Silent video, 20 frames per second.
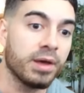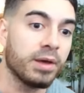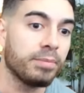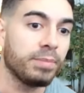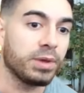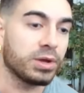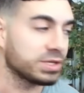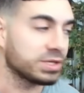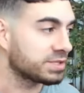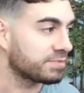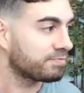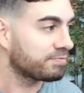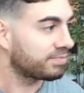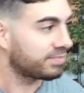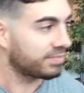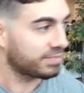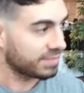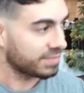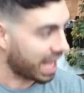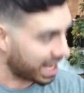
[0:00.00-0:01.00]
Because
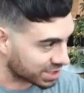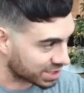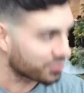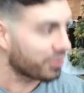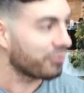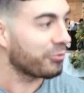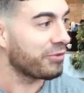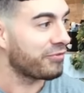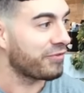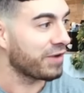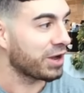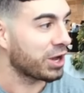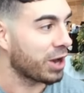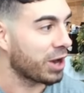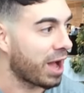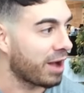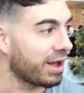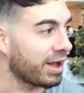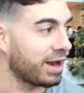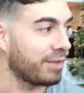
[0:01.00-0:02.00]
that is what we figured
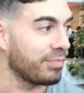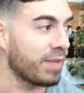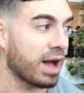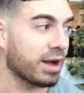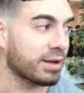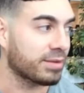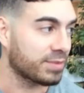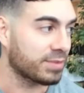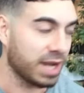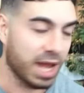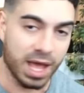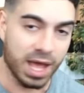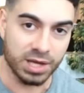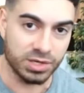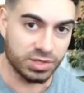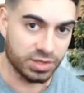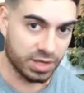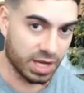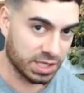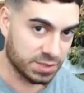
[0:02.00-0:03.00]
out. And I'm not going to hand
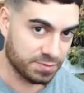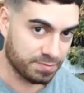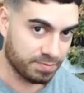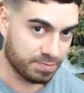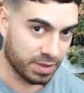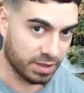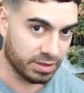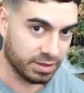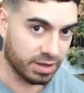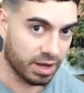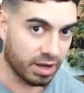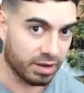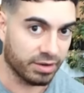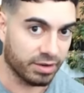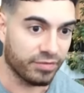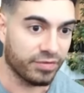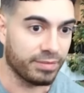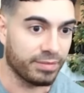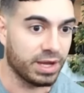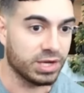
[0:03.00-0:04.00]
you guys billion-dollar
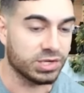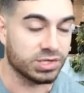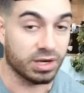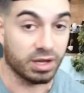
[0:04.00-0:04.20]
information.